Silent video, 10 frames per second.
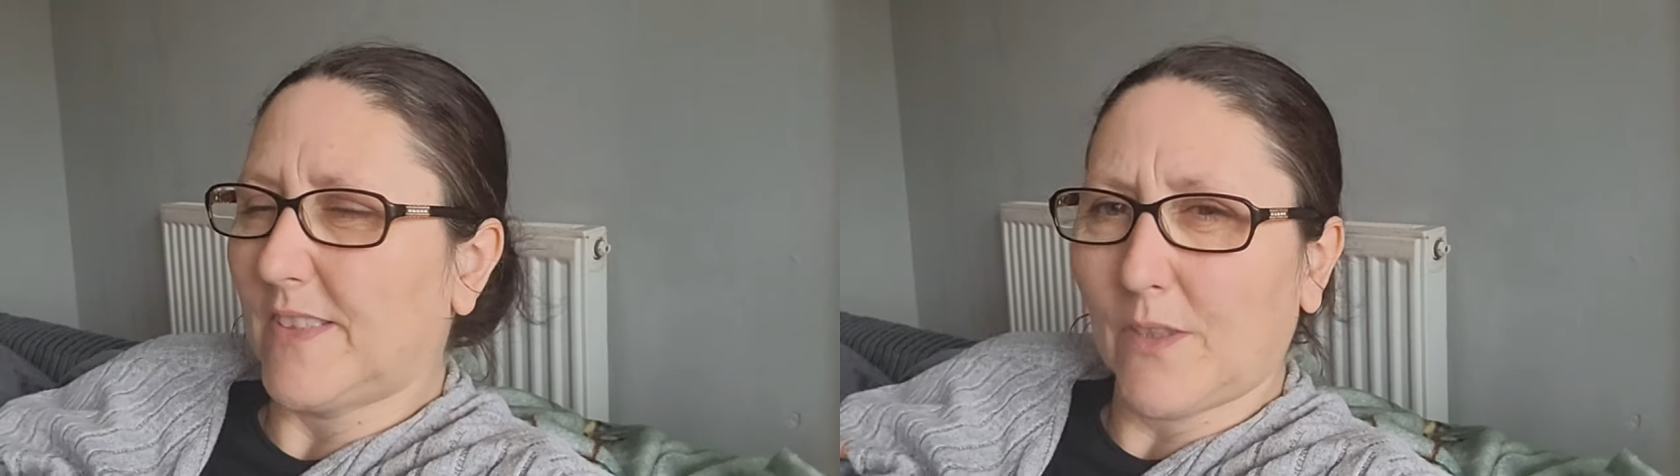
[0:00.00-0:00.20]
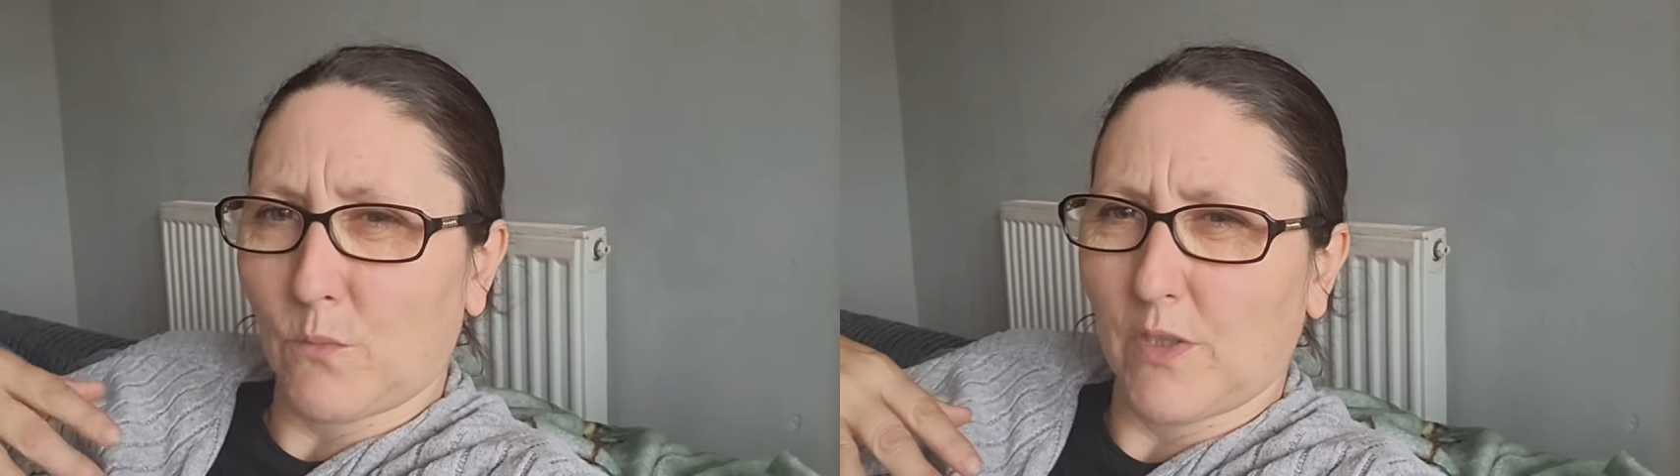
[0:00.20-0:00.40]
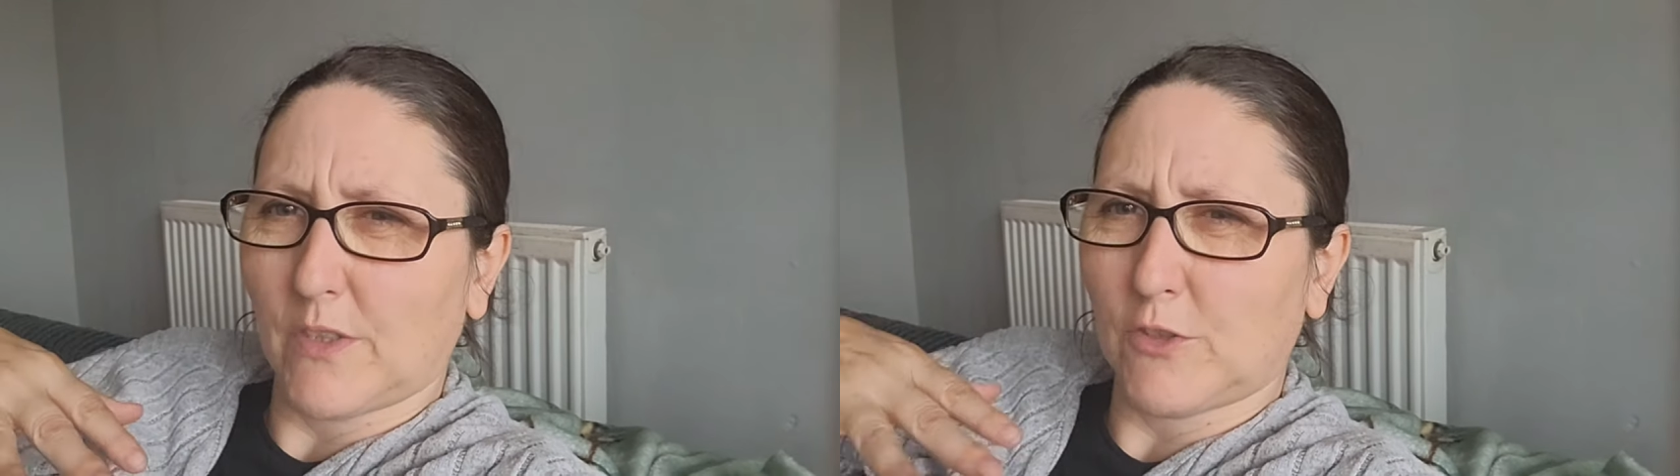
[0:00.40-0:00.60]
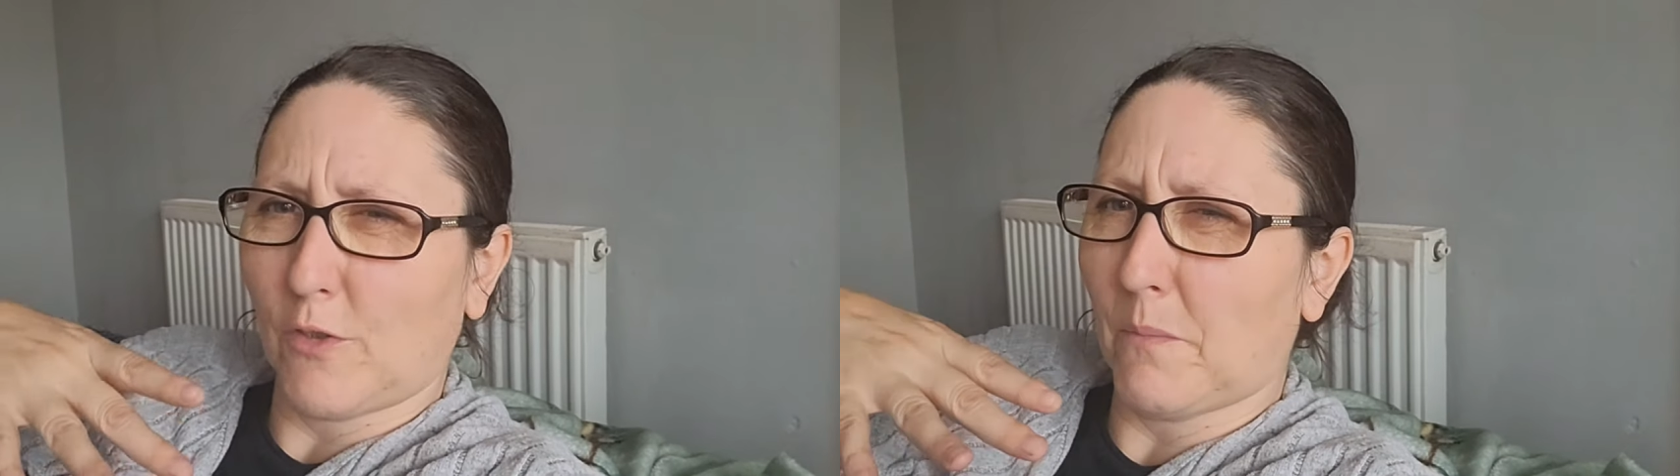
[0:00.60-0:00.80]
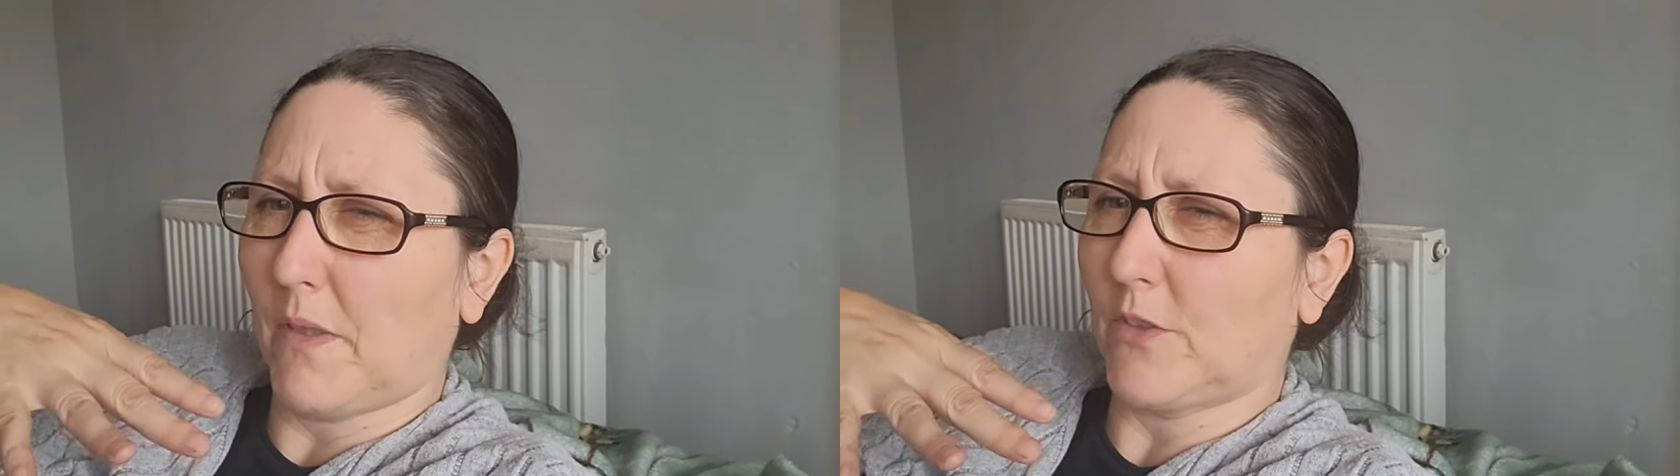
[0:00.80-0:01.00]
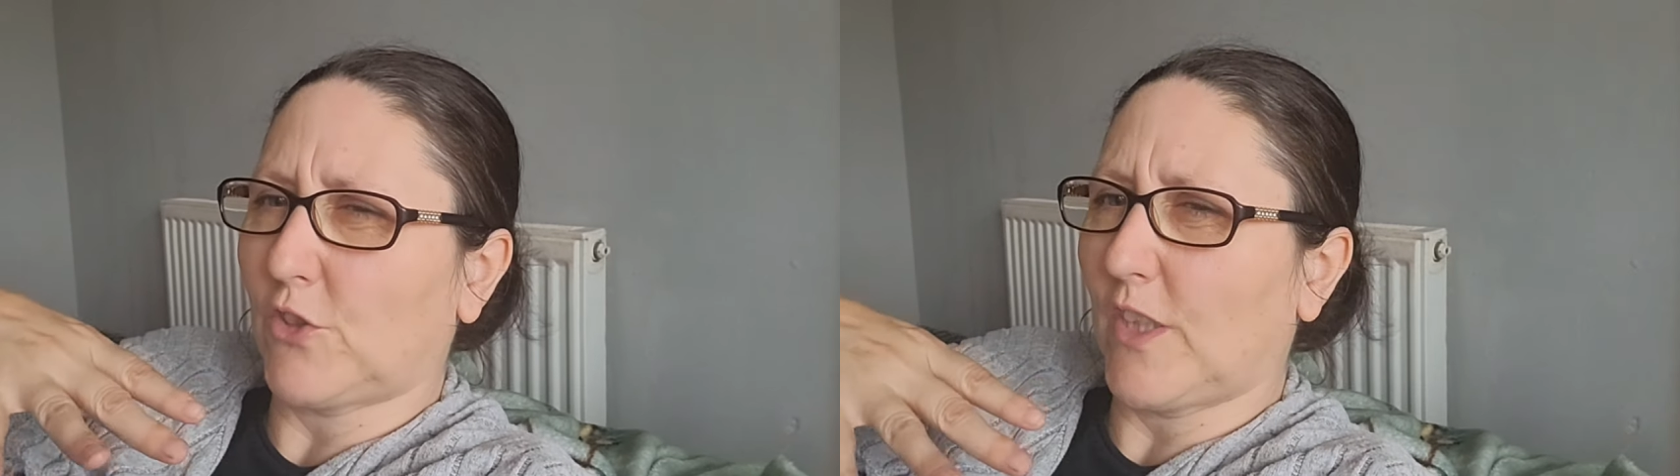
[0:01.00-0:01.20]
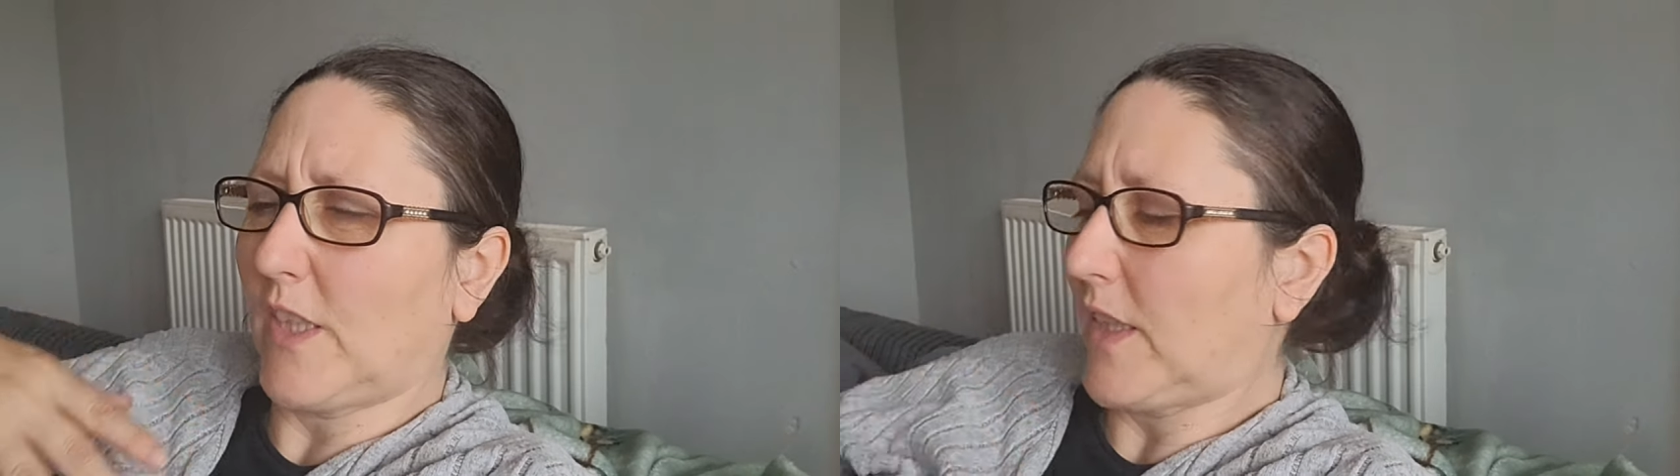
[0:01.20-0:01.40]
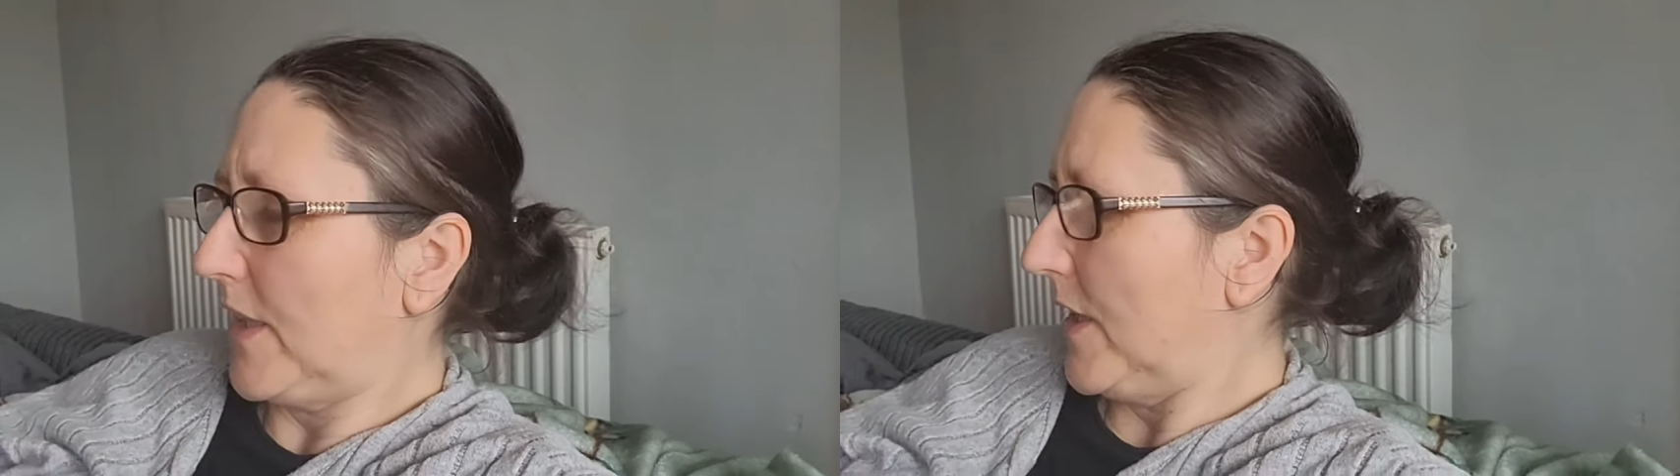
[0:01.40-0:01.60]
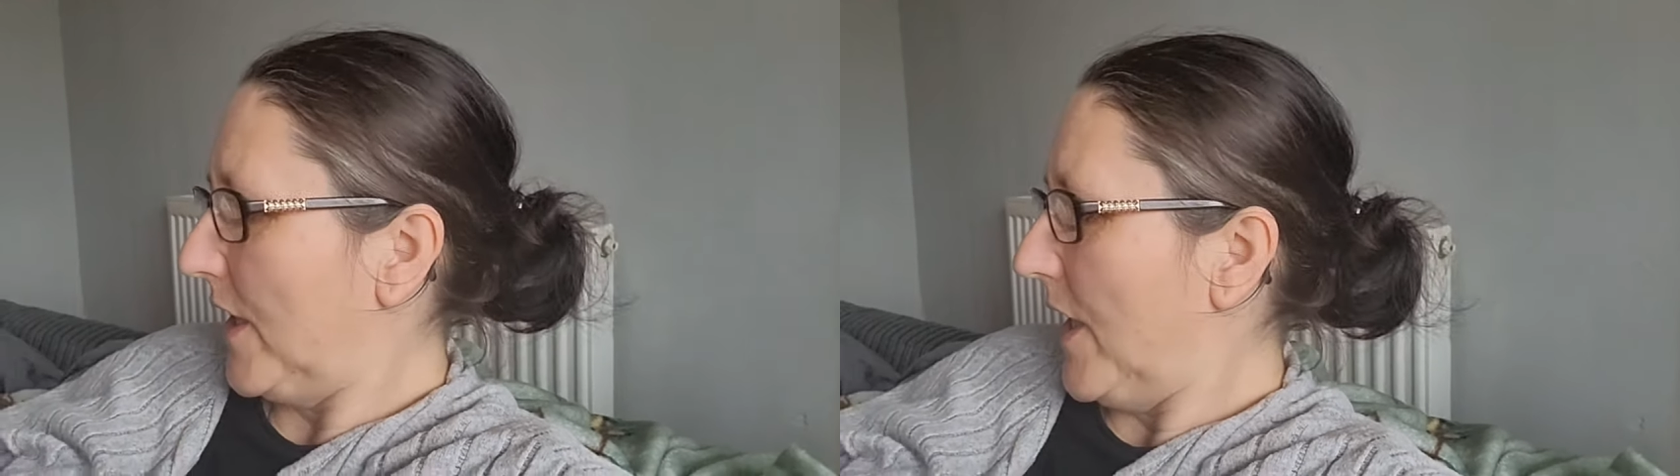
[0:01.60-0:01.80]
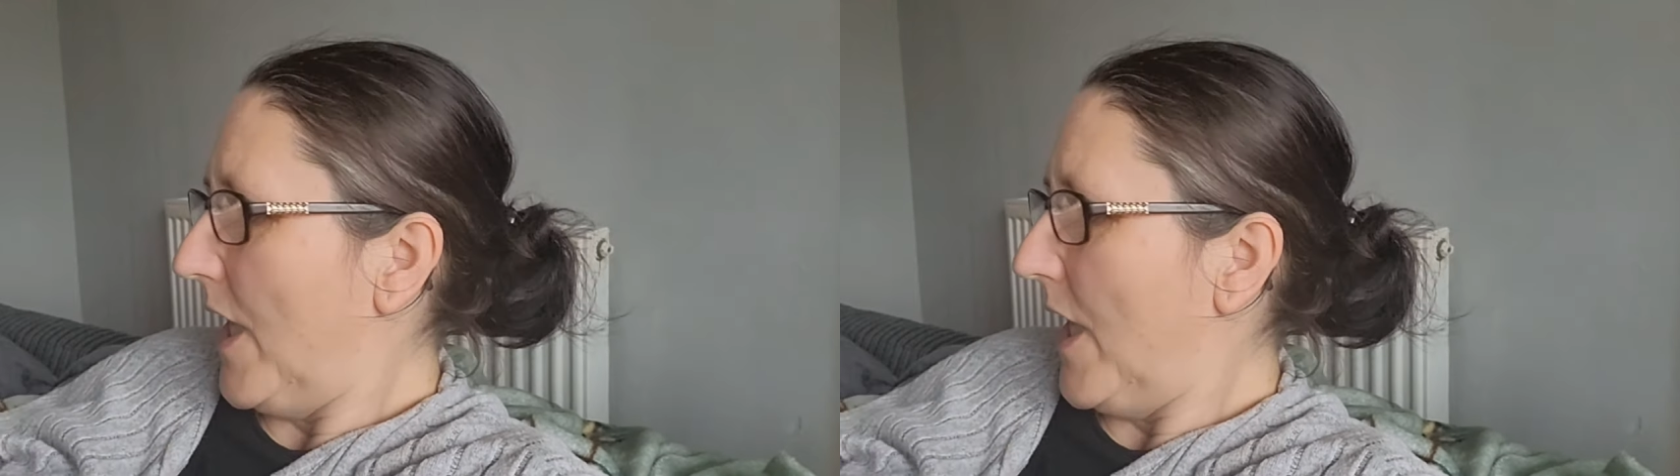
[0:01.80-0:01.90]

Is that the word? Trembling, shaking.